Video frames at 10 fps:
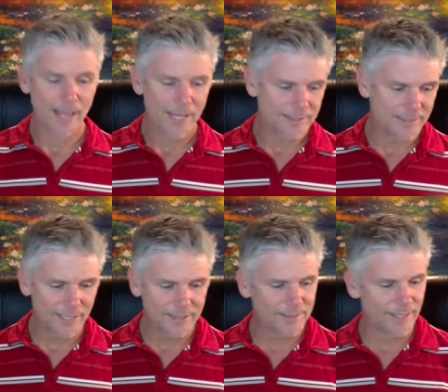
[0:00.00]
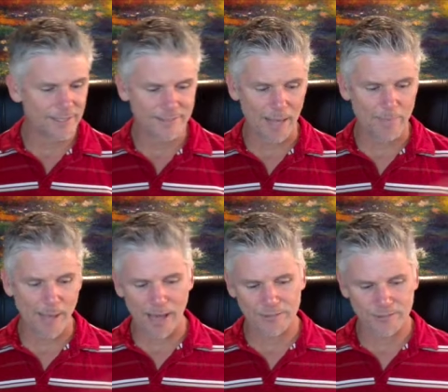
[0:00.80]
6 is that
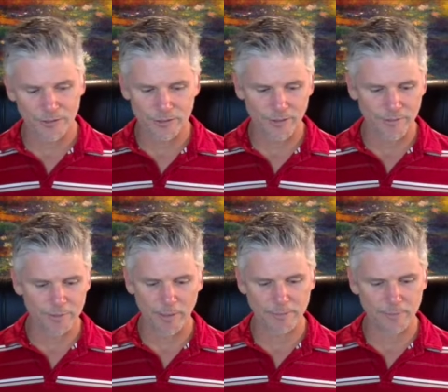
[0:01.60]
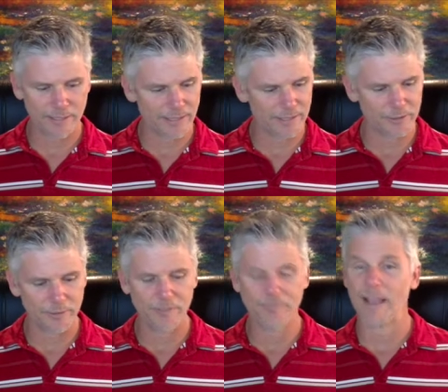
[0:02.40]
balance, nurturing, responsibility,
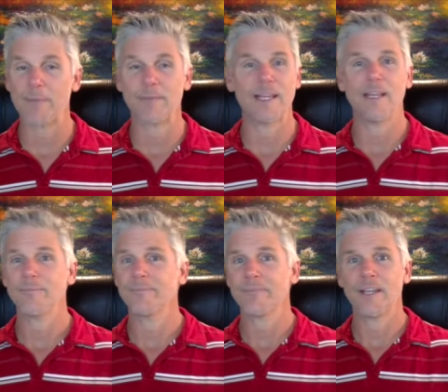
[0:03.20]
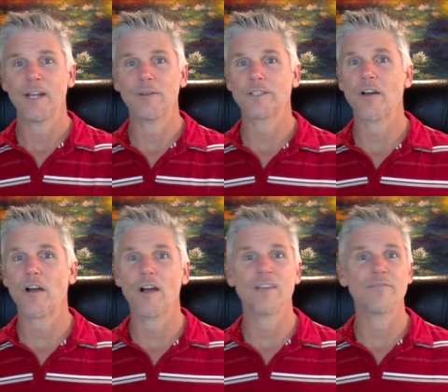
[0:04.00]
duty, family. You know, it's a
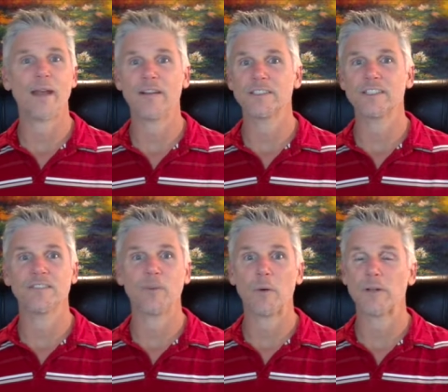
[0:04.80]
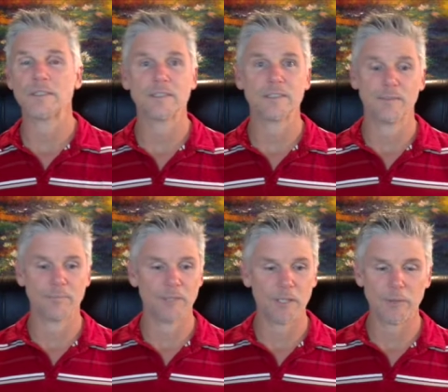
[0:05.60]
card of marriage and divorce,
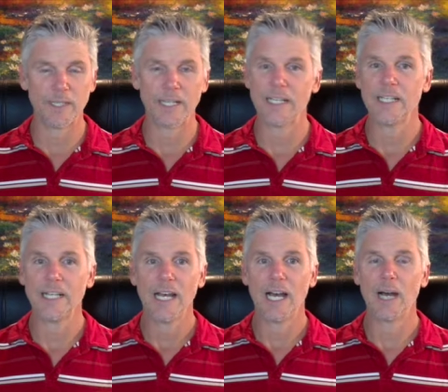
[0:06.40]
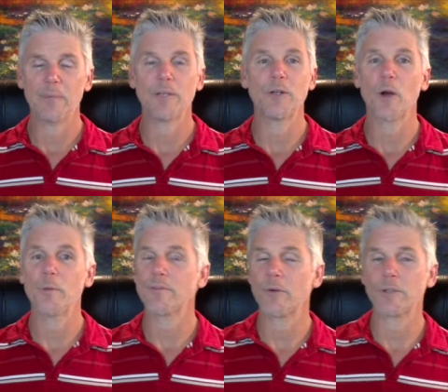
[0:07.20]
some unity.
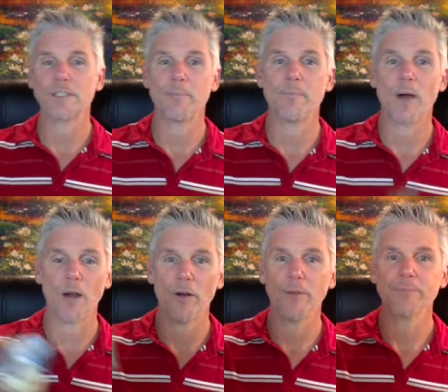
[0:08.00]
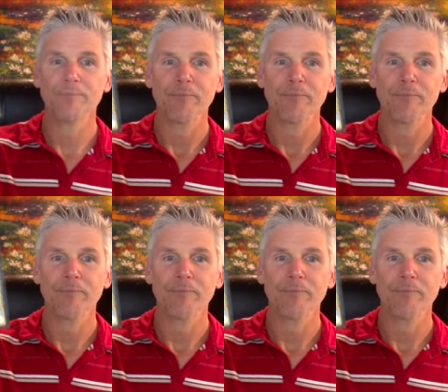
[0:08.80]
Lenormand for tomorrow